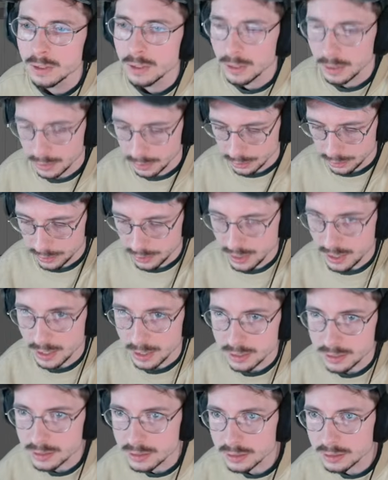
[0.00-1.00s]
And
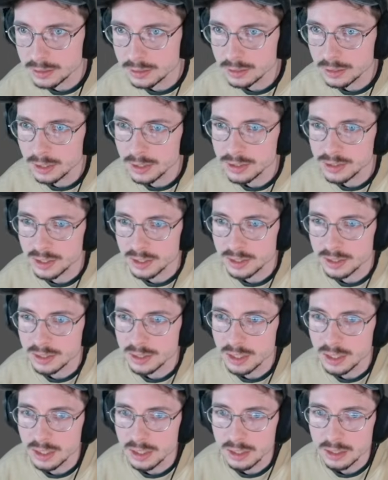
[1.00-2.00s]
that, as they
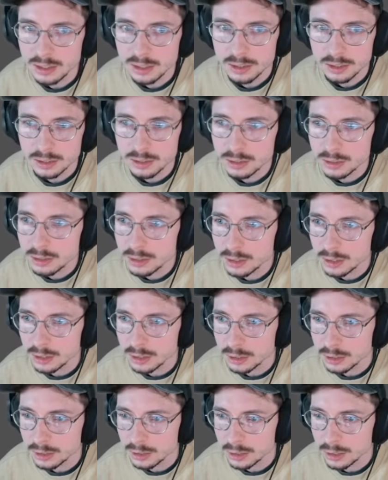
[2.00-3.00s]
say
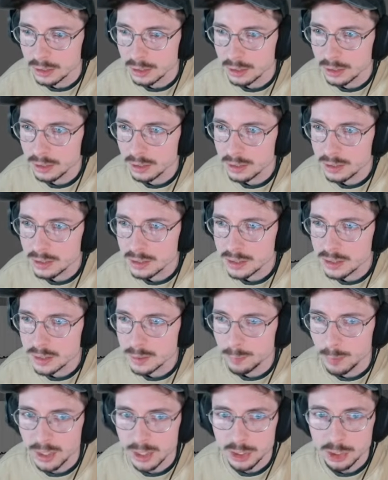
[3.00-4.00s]
in
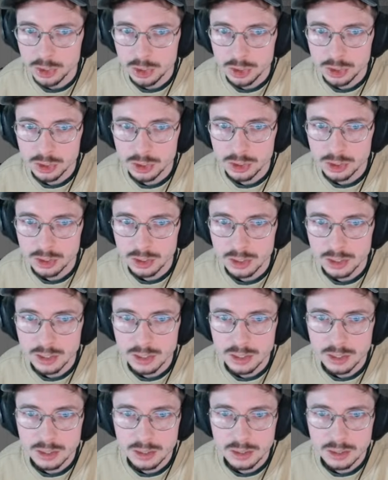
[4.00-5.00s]
Spanish,
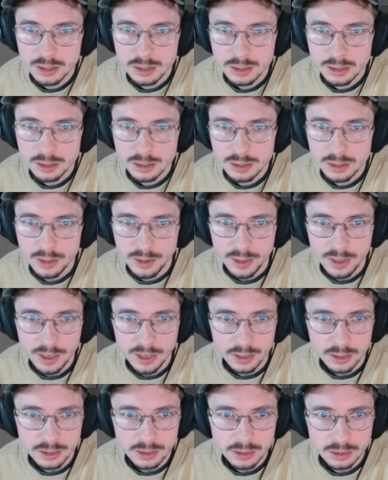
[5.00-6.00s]
is
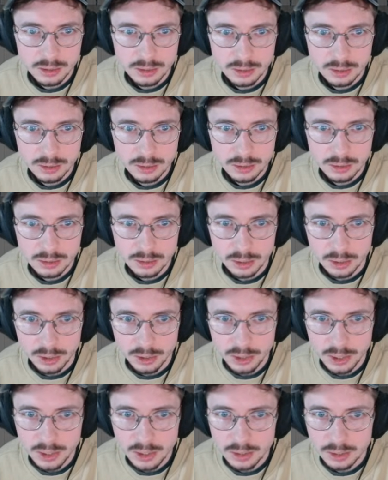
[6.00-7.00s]
that, I
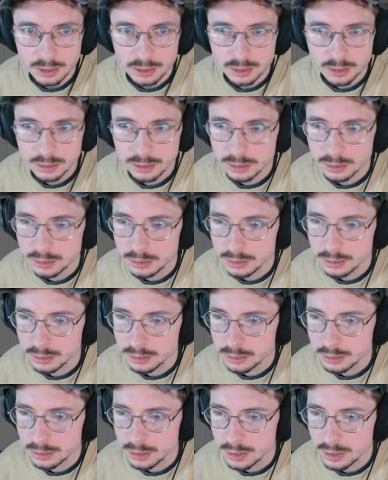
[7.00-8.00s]
think.
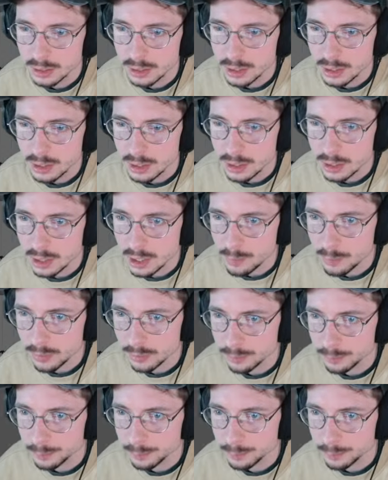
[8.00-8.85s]
Yep.